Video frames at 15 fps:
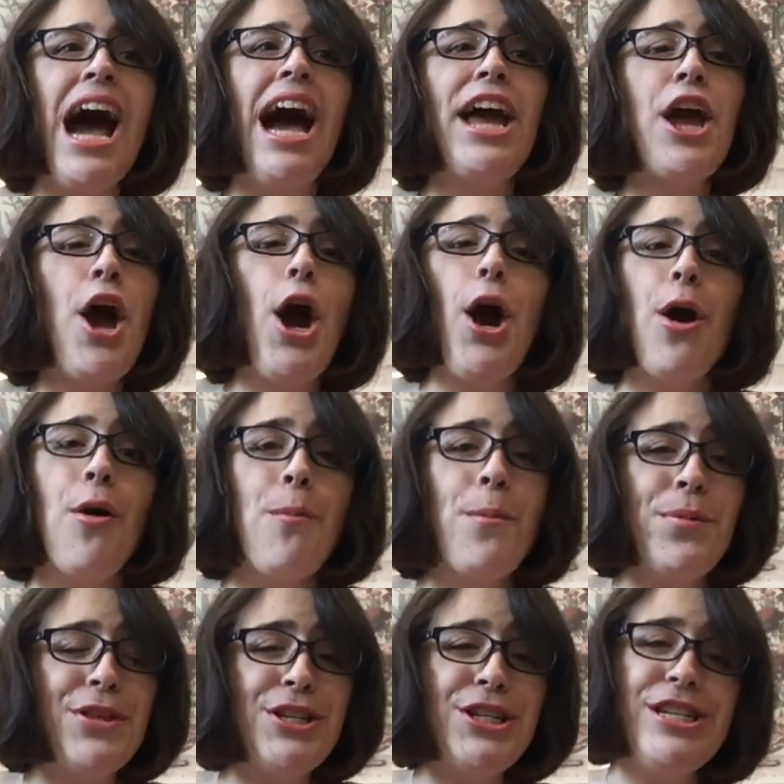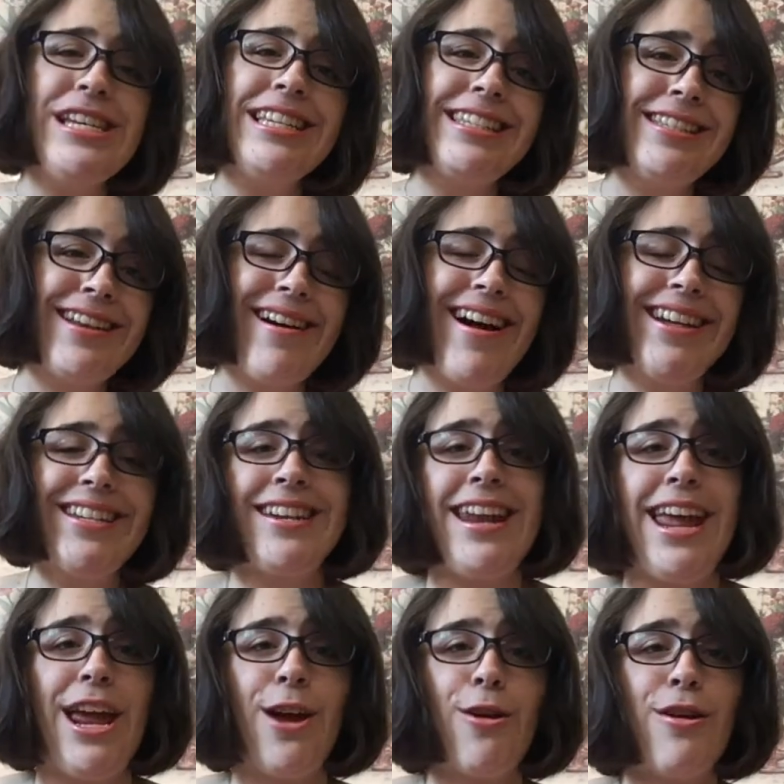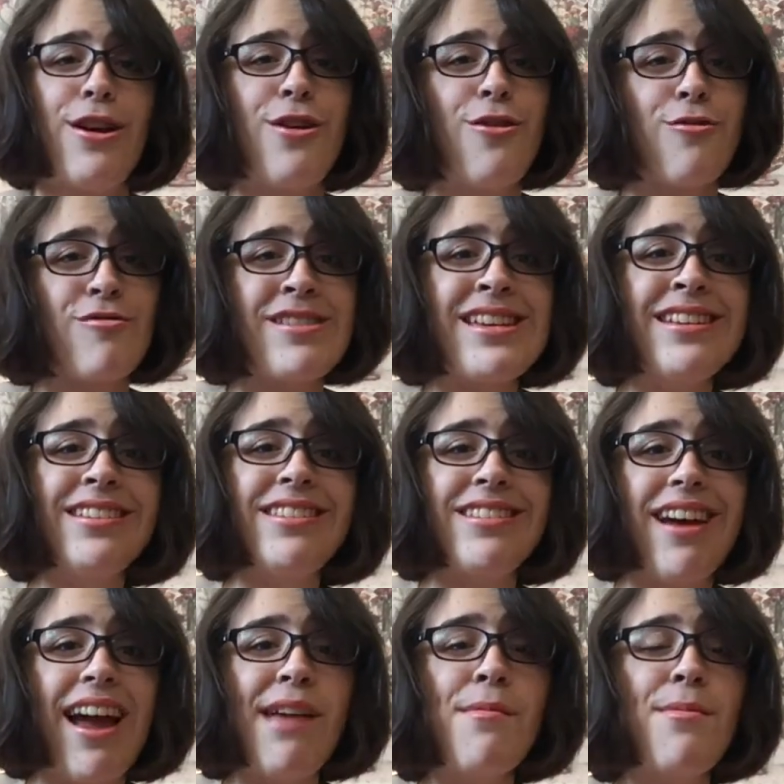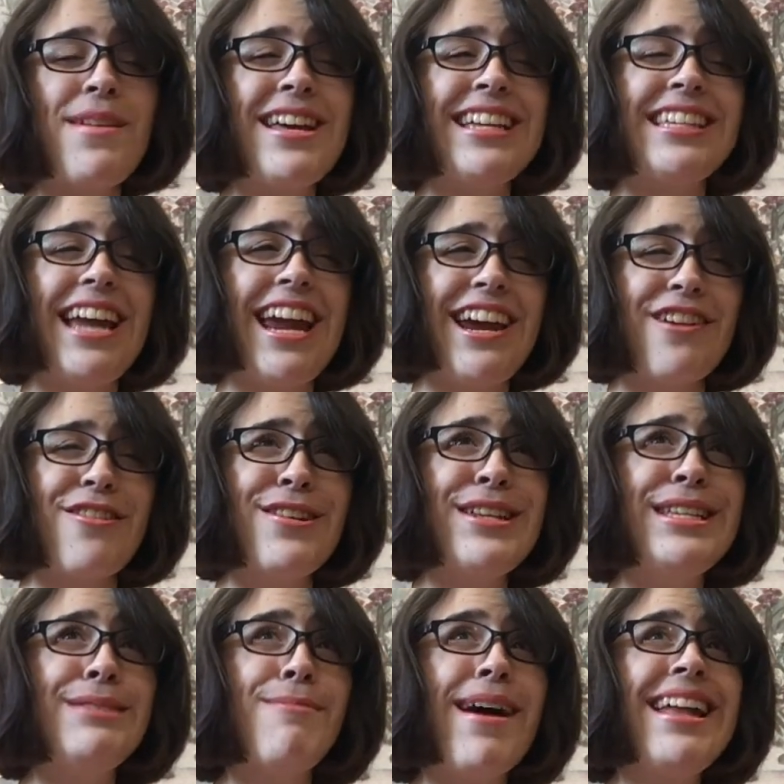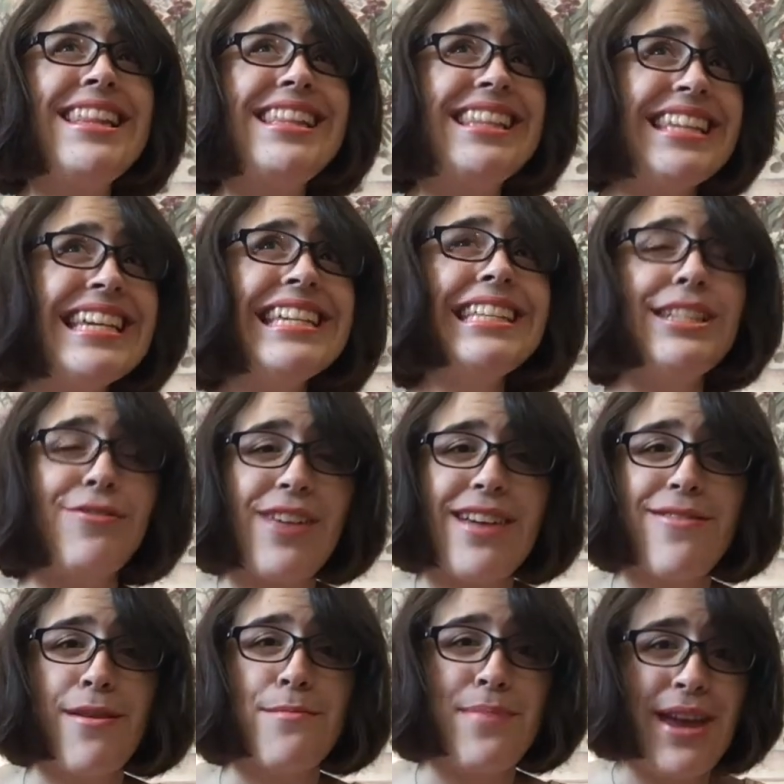I hope that she is not an Aaryn Gries type because Aaron is my least favorite